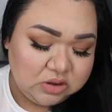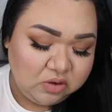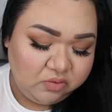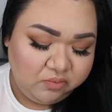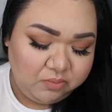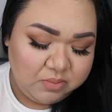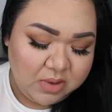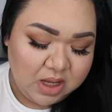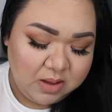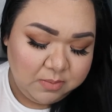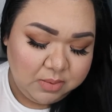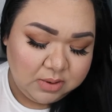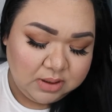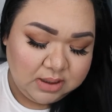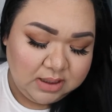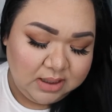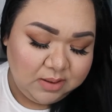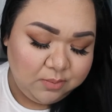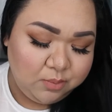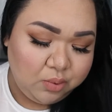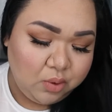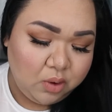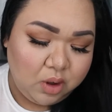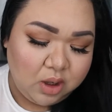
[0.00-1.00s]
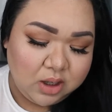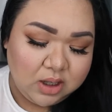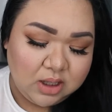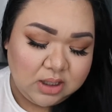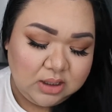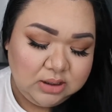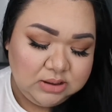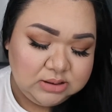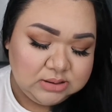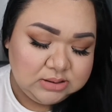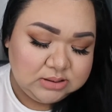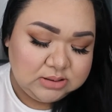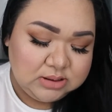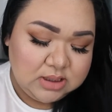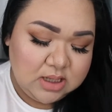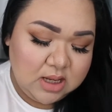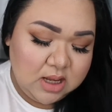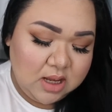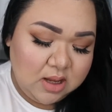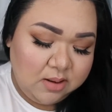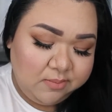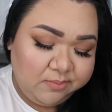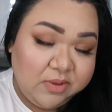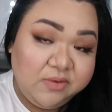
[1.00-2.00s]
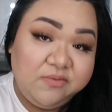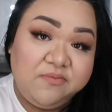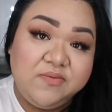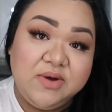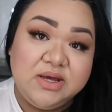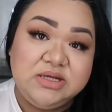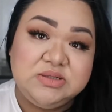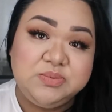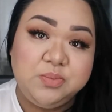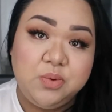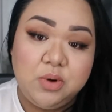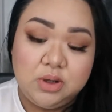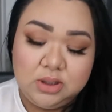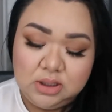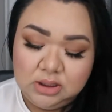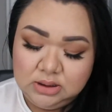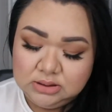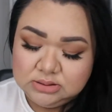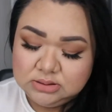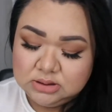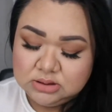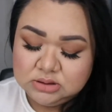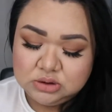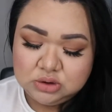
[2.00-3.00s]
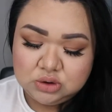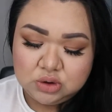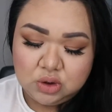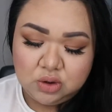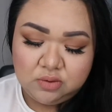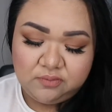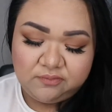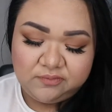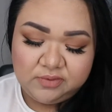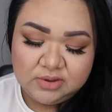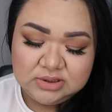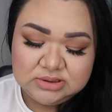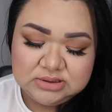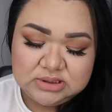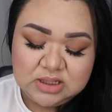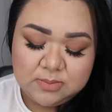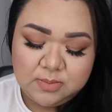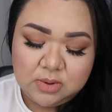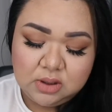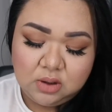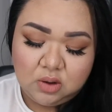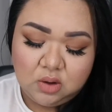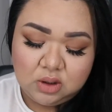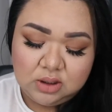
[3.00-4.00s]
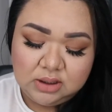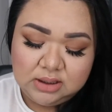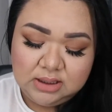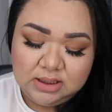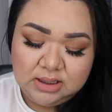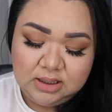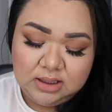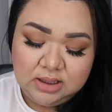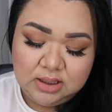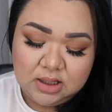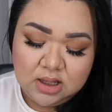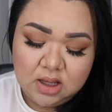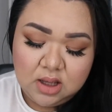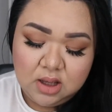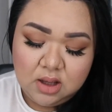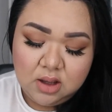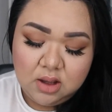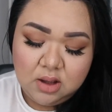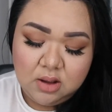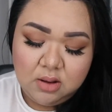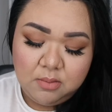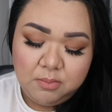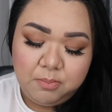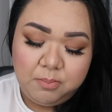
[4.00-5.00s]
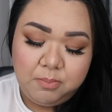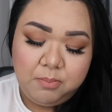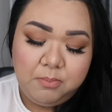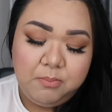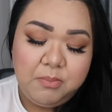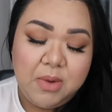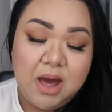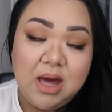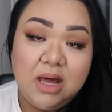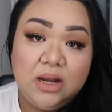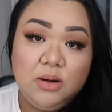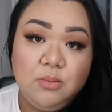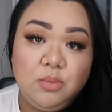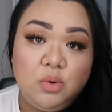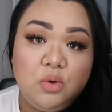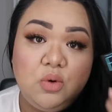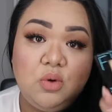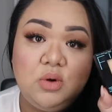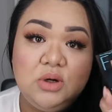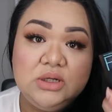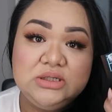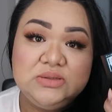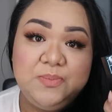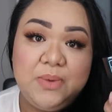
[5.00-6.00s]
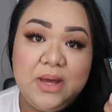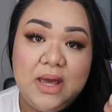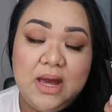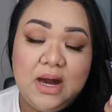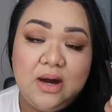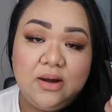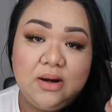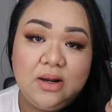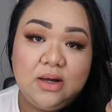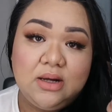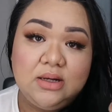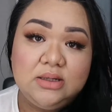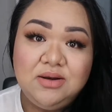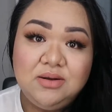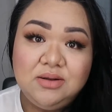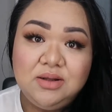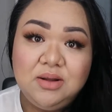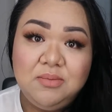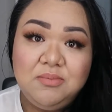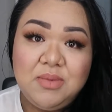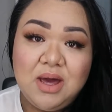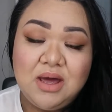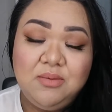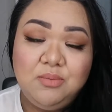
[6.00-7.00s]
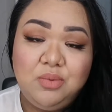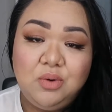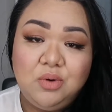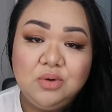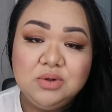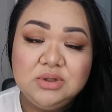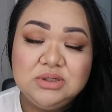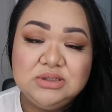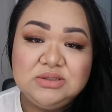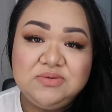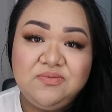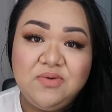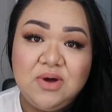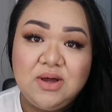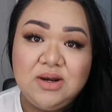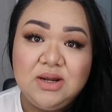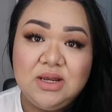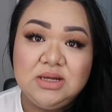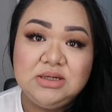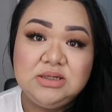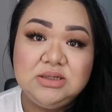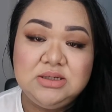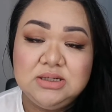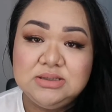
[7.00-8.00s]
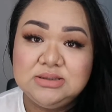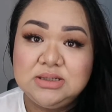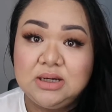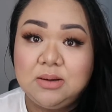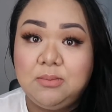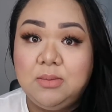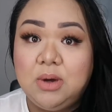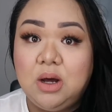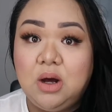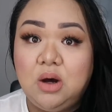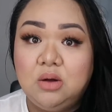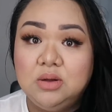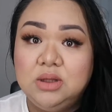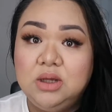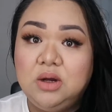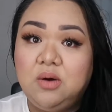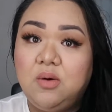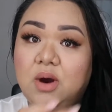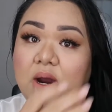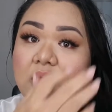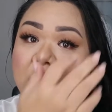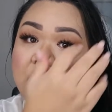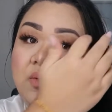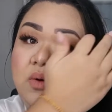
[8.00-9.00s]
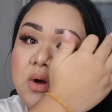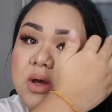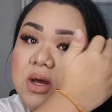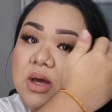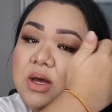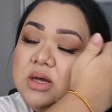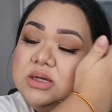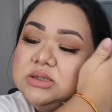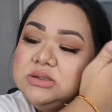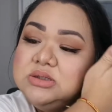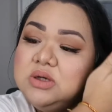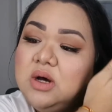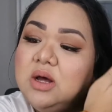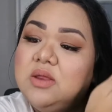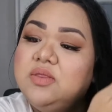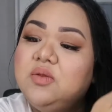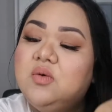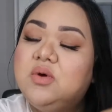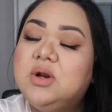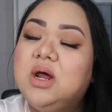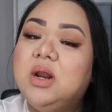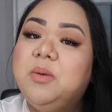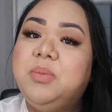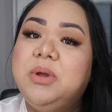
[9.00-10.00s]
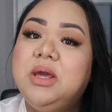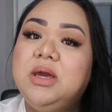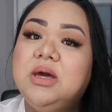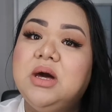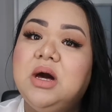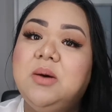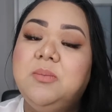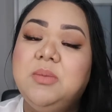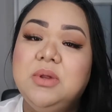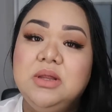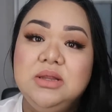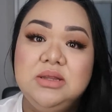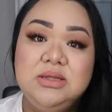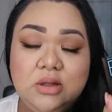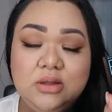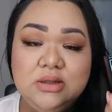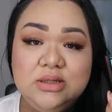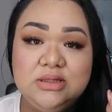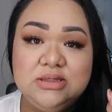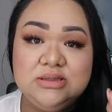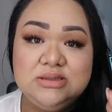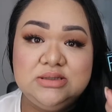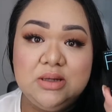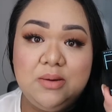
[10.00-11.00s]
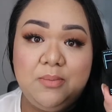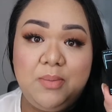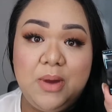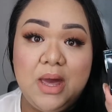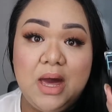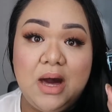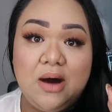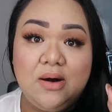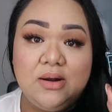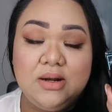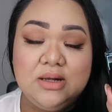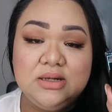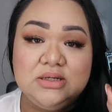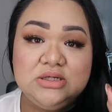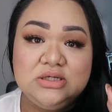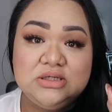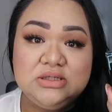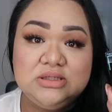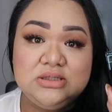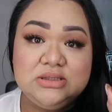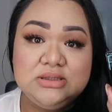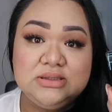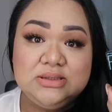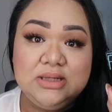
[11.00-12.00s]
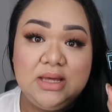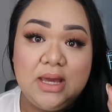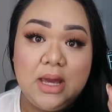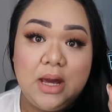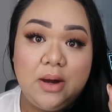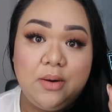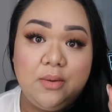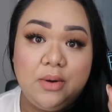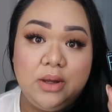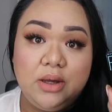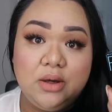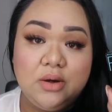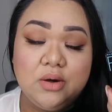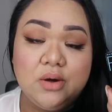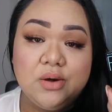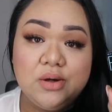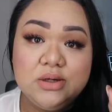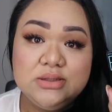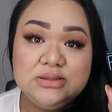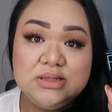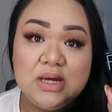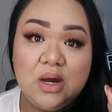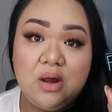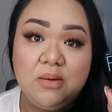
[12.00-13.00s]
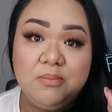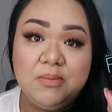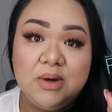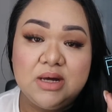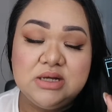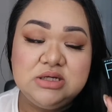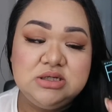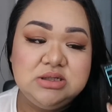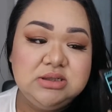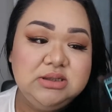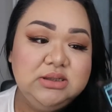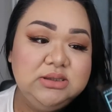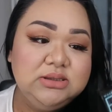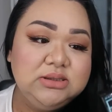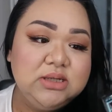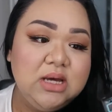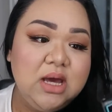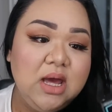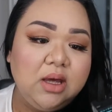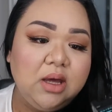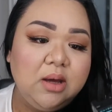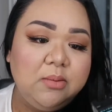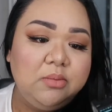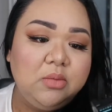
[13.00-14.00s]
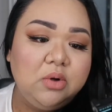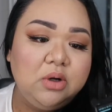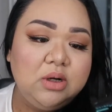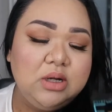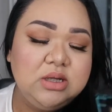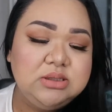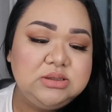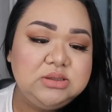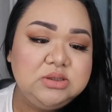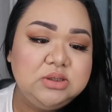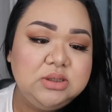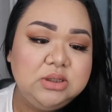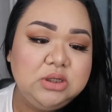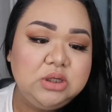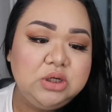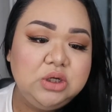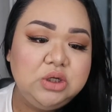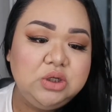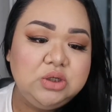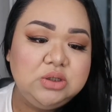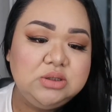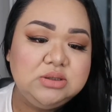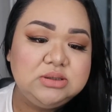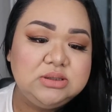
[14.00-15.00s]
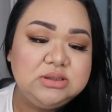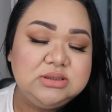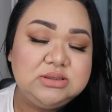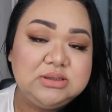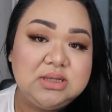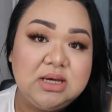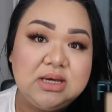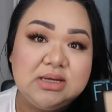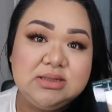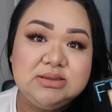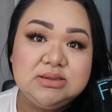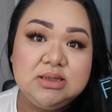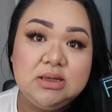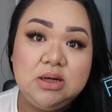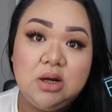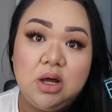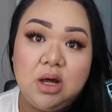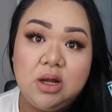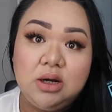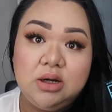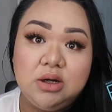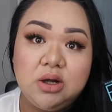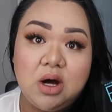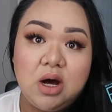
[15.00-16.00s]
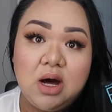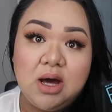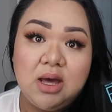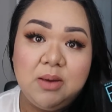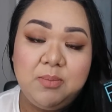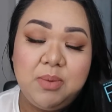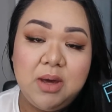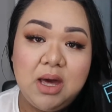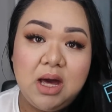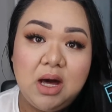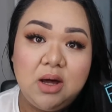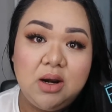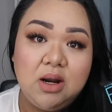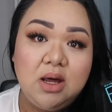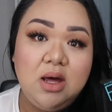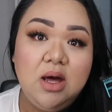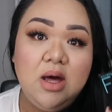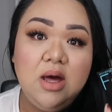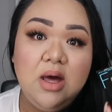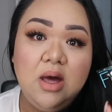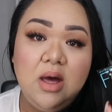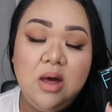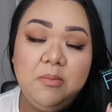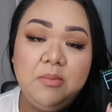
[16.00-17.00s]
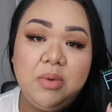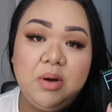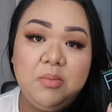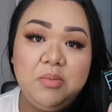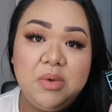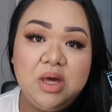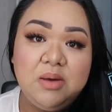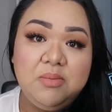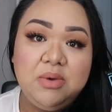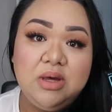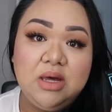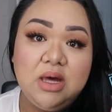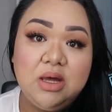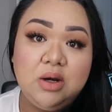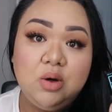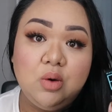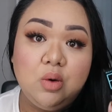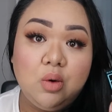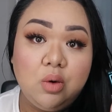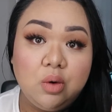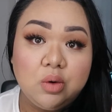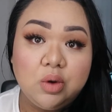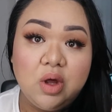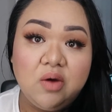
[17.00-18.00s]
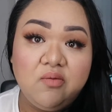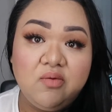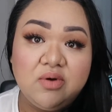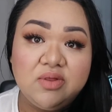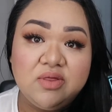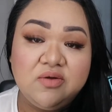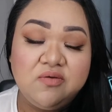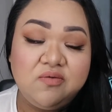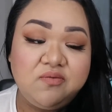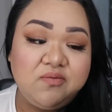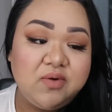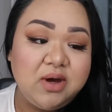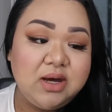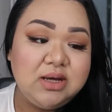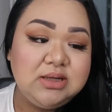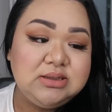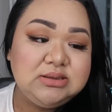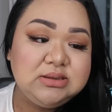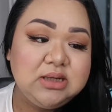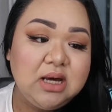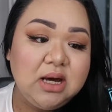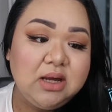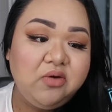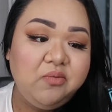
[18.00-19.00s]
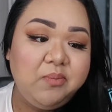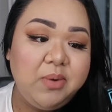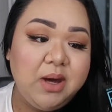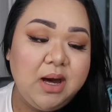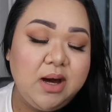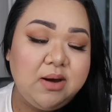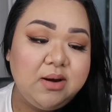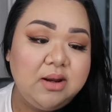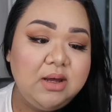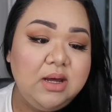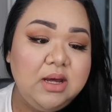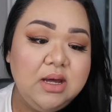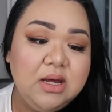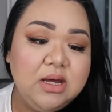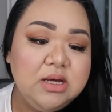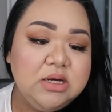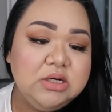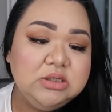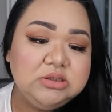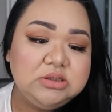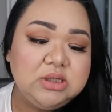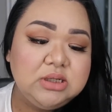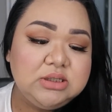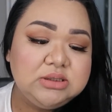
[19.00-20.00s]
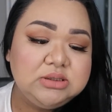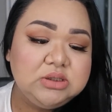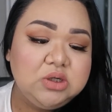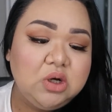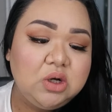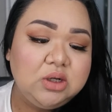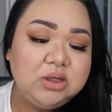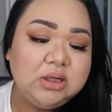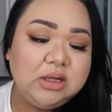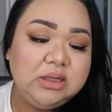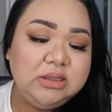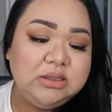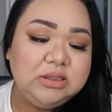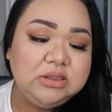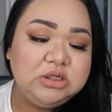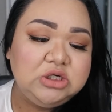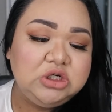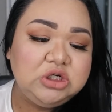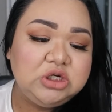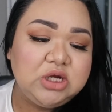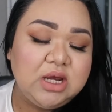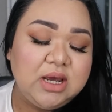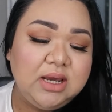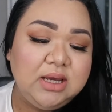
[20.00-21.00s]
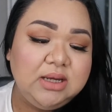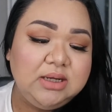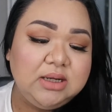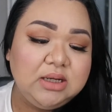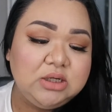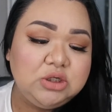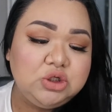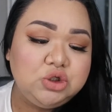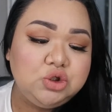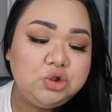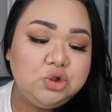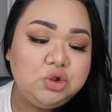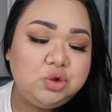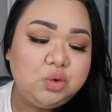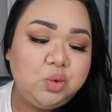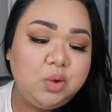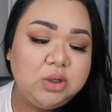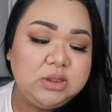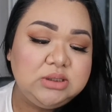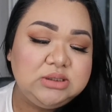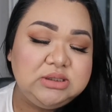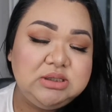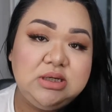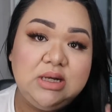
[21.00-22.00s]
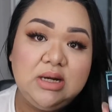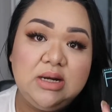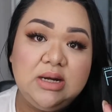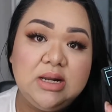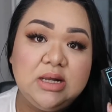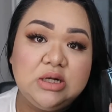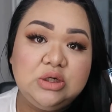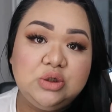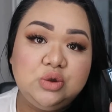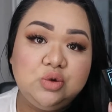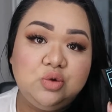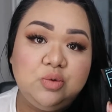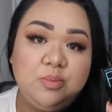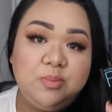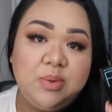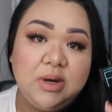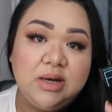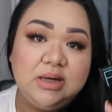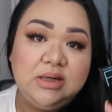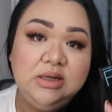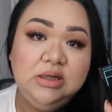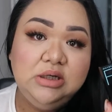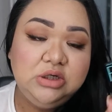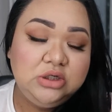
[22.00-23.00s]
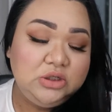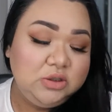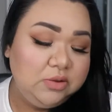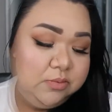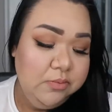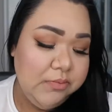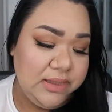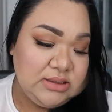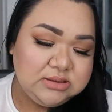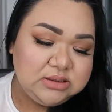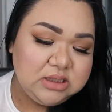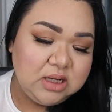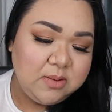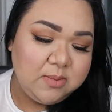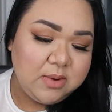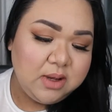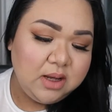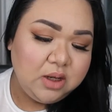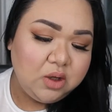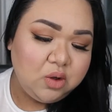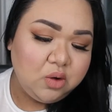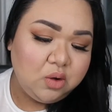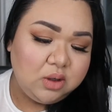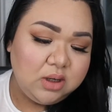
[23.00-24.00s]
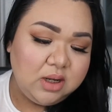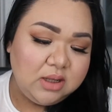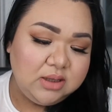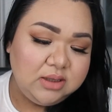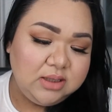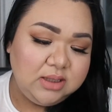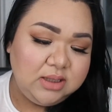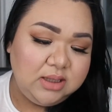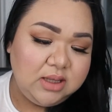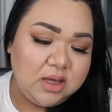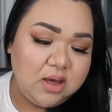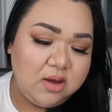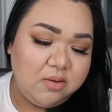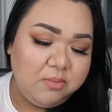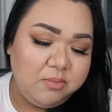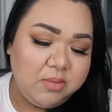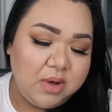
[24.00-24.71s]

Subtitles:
of Maybelline products, face products. So first up, I got the Matte and Poreless powder. The Matte and Poreless foundation is like my holy grail. So I thought I'd pick up this powder just to see how it goes, how it matches. I'm not necessarily going to use this as an under eye powder, but maybe an all over the face kind of powder. So I just got the shade 220 Natural Beige. Next up, I got the